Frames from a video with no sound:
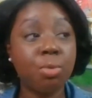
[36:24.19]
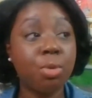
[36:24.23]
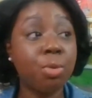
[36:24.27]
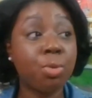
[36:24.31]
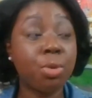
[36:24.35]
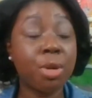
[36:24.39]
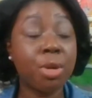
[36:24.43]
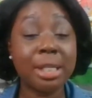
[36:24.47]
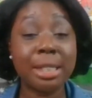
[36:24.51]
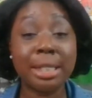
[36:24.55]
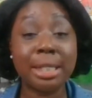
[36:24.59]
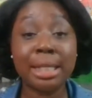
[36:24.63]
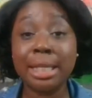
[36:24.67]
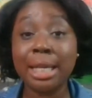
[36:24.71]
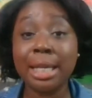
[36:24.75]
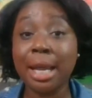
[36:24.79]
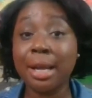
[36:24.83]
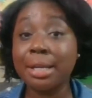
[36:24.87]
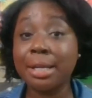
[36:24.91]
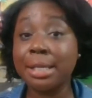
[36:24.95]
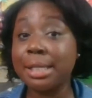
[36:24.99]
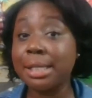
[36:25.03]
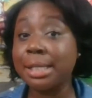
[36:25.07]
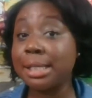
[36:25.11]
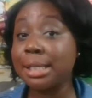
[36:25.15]
We weren't sitting
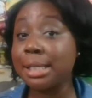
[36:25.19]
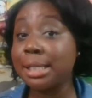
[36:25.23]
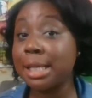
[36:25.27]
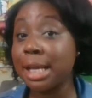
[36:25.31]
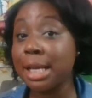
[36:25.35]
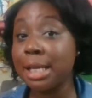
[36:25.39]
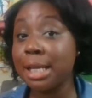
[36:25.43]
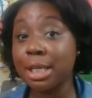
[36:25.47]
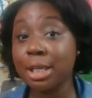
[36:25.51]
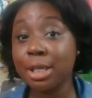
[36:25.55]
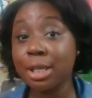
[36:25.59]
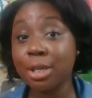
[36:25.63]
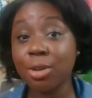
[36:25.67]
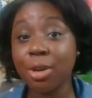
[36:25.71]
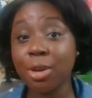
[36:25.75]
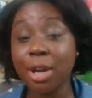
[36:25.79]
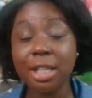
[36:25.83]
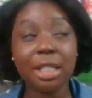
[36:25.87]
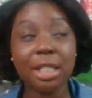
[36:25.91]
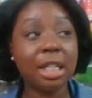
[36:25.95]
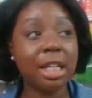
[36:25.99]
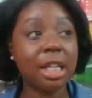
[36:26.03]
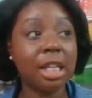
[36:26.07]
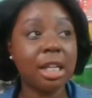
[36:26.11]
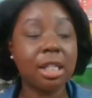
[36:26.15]
out in the sun looking
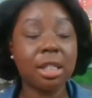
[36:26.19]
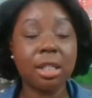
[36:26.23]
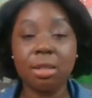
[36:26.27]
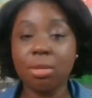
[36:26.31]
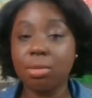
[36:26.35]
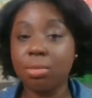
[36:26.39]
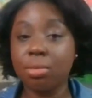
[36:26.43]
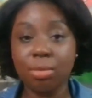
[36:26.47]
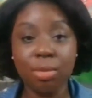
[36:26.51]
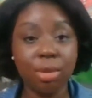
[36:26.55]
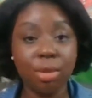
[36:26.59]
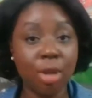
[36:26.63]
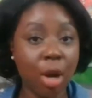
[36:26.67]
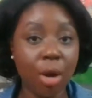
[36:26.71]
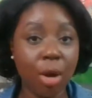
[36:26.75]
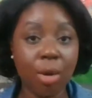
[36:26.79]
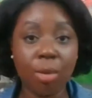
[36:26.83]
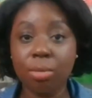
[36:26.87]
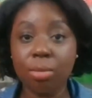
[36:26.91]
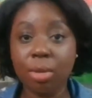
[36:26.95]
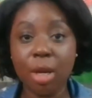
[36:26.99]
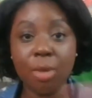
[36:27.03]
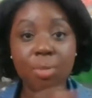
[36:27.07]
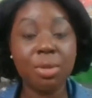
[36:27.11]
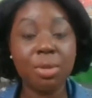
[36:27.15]
crazy, because no,
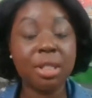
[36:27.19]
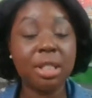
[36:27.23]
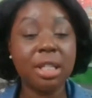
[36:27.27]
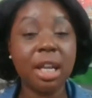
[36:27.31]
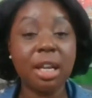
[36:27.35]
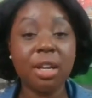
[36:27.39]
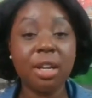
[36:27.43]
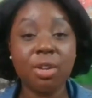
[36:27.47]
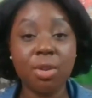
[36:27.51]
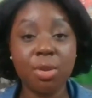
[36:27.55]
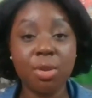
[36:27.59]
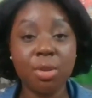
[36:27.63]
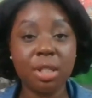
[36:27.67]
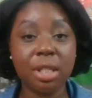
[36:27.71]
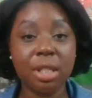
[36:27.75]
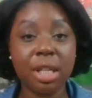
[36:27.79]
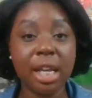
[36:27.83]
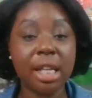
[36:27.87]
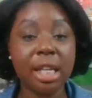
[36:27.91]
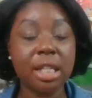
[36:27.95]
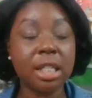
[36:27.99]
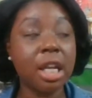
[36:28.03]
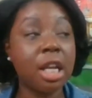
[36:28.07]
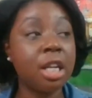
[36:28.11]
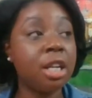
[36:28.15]
it was none of those
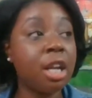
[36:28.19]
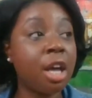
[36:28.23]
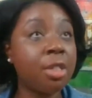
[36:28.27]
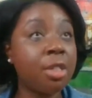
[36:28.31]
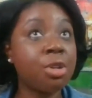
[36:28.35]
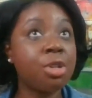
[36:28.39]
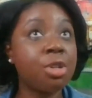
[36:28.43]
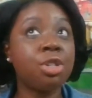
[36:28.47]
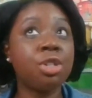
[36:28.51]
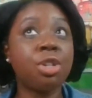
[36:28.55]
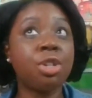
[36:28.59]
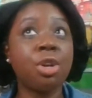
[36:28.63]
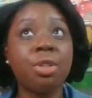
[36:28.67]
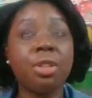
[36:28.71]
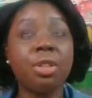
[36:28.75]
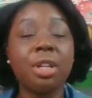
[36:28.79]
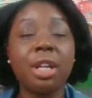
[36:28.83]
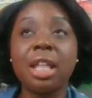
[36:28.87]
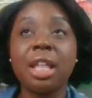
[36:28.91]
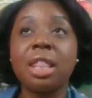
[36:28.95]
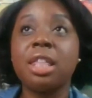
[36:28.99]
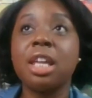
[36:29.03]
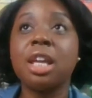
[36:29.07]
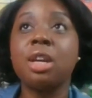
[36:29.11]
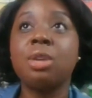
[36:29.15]
things. Another show that
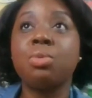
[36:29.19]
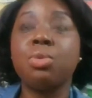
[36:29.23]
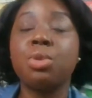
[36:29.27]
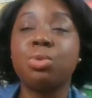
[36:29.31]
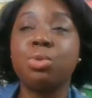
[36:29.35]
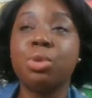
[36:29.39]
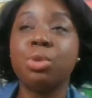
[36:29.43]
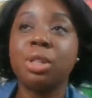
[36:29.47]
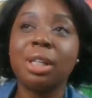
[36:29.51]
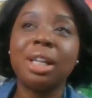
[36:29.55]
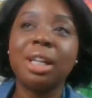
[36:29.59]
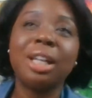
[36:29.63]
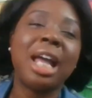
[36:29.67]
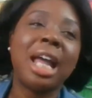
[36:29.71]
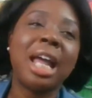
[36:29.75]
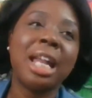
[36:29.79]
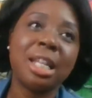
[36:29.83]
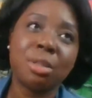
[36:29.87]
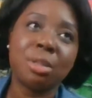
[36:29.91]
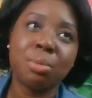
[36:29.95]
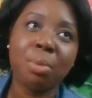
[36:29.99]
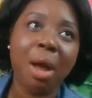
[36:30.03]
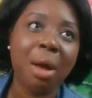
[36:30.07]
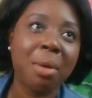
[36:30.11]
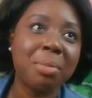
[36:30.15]
I think was really good, and
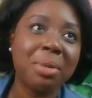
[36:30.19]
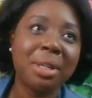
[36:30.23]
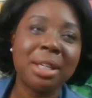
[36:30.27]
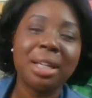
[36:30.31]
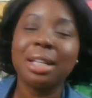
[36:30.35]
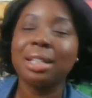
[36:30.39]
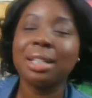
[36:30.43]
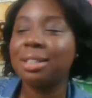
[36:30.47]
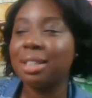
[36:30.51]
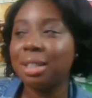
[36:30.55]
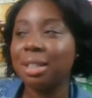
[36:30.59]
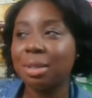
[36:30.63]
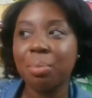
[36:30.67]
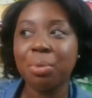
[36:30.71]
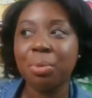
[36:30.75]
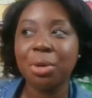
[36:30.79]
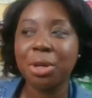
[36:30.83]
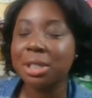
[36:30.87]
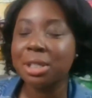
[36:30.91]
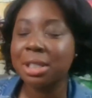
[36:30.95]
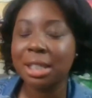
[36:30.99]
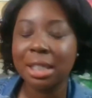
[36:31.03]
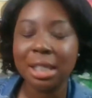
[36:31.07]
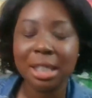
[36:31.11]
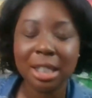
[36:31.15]
it's probably because the
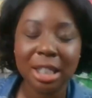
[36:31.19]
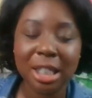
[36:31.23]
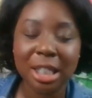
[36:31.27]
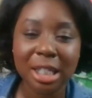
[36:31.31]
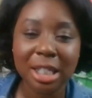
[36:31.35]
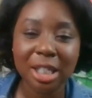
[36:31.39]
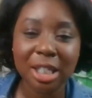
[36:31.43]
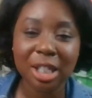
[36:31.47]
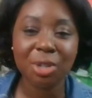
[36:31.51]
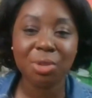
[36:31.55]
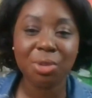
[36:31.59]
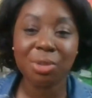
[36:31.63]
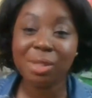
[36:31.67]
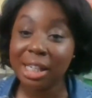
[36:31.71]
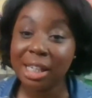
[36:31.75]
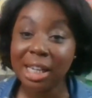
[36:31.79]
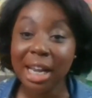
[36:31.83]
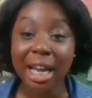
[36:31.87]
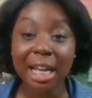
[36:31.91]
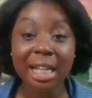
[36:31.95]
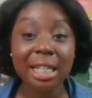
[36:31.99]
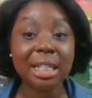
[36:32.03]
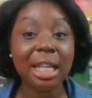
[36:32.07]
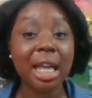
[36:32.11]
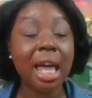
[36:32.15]
person is just genuinely
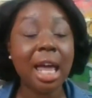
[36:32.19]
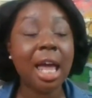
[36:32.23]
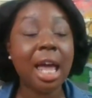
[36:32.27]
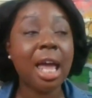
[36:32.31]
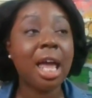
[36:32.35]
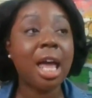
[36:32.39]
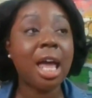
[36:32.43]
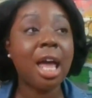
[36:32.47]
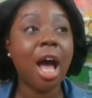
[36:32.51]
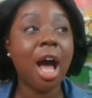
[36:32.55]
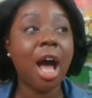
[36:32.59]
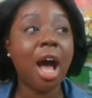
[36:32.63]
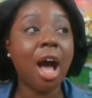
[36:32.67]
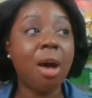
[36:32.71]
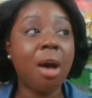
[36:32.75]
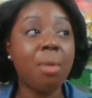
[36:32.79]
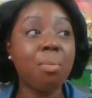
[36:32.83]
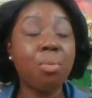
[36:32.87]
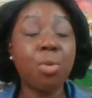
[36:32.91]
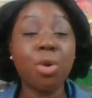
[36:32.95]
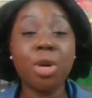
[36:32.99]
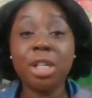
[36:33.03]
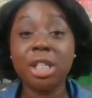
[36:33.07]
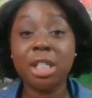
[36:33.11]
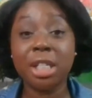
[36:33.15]
nice,
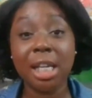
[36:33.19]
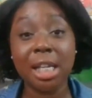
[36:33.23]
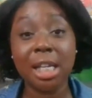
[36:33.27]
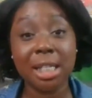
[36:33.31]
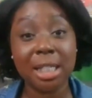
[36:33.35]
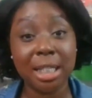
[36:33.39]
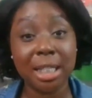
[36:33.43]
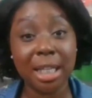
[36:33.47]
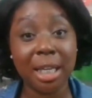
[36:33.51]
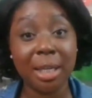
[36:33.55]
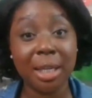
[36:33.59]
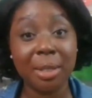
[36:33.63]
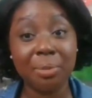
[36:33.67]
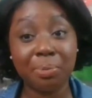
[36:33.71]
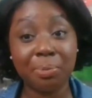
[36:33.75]
Morris Chestnut.